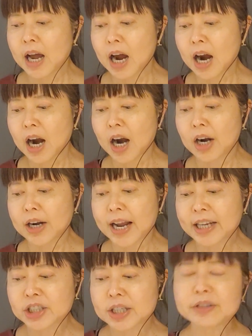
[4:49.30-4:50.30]
are
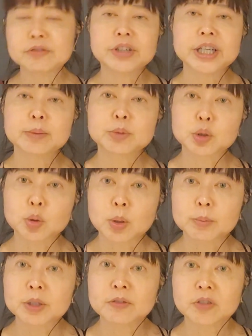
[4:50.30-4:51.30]
actually
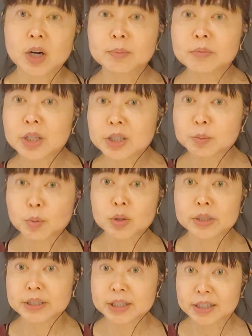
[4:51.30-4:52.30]
reabsorbed from the small
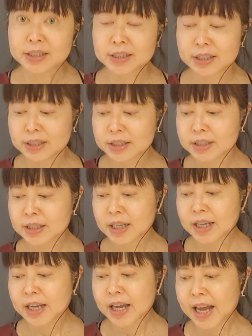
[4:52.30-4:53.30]
intestines,
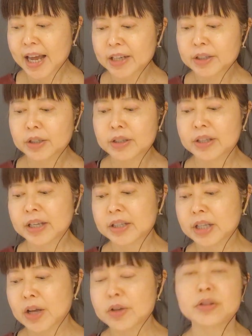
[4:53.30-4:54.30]
and
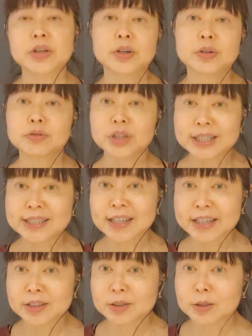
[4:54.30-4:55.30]
then they're
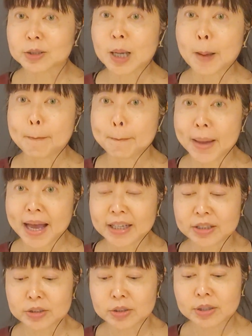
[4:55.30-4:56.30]
recycled
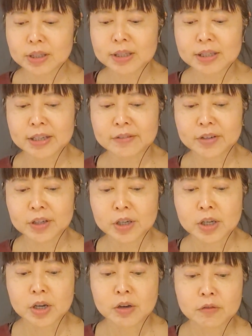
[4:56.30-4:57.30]
back to the liver
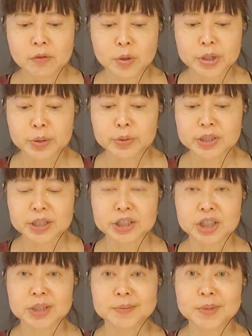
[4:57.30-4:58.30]
for
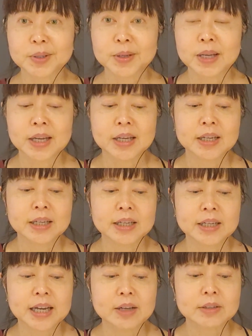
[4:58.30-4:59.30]
usage.
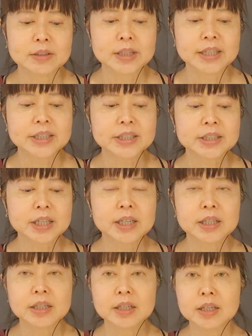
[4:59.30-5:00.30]
Now, let's
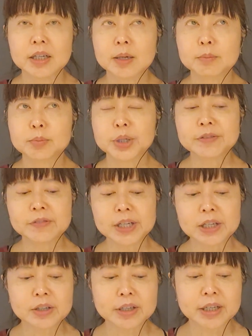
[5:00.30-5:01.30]
briefly
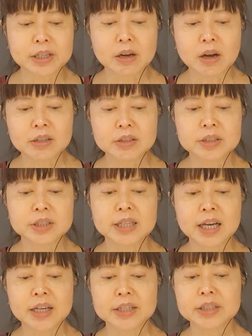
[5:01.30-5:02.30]
look at
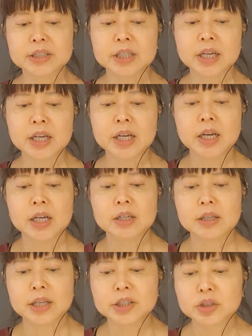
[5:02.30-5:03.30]
oxidized
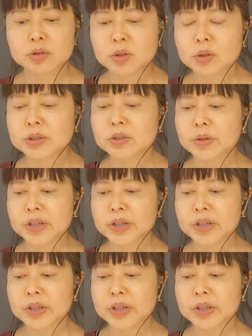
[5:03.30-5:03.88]
cholesterols or